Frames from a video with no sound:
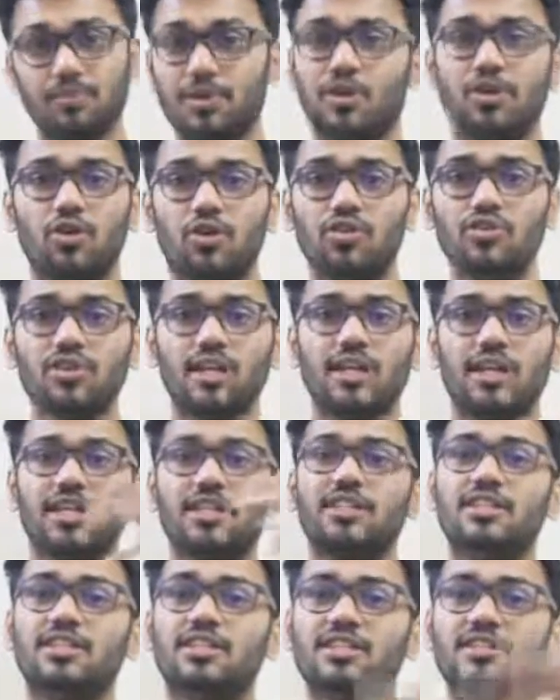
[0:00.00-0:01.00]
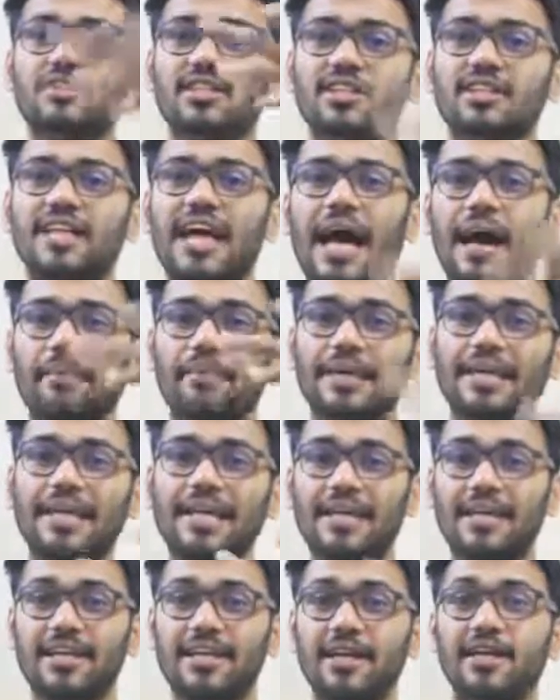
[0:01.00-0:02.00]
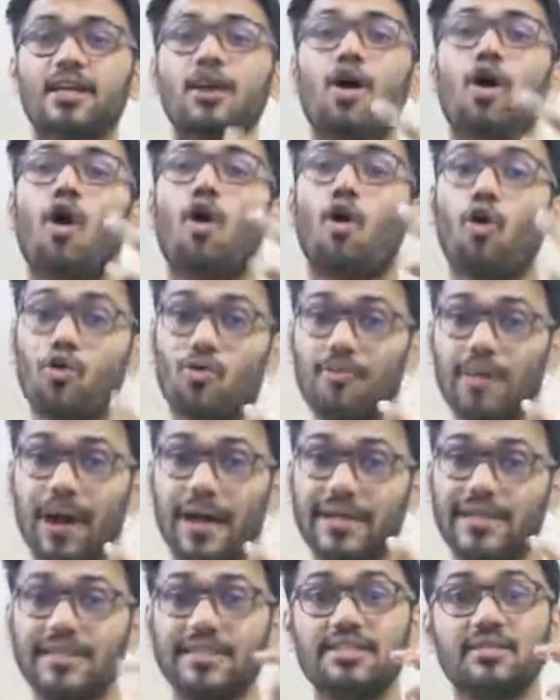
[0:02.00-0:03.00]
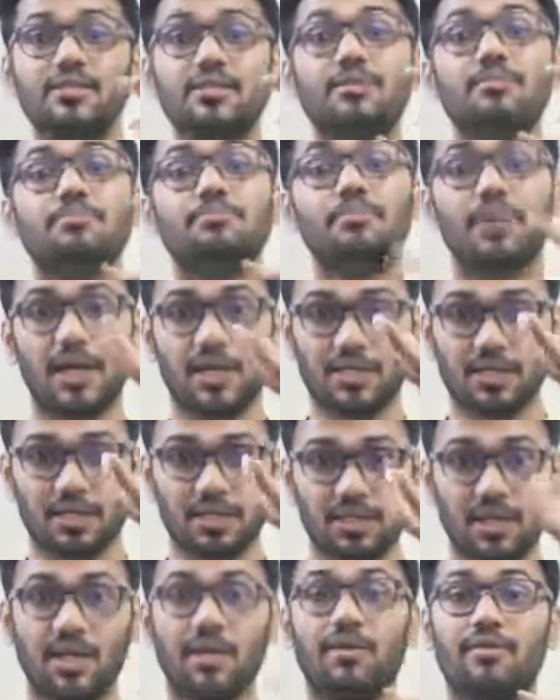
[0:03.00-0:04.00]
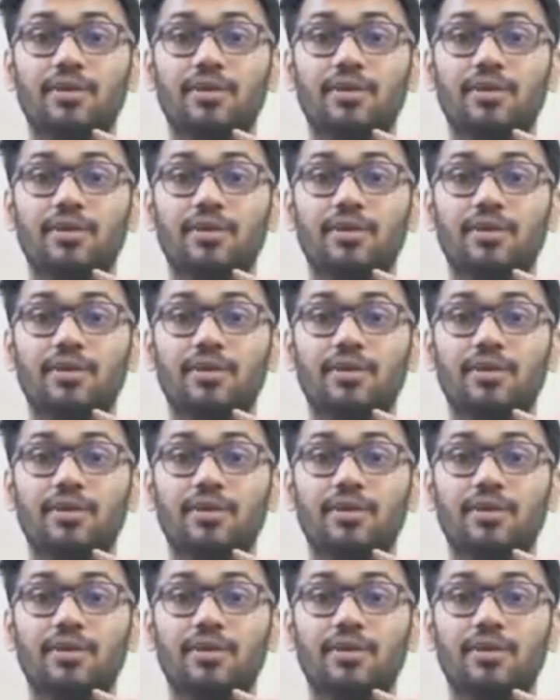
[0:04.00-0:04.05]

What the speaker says: Because it doesn't have a clear orbiting path.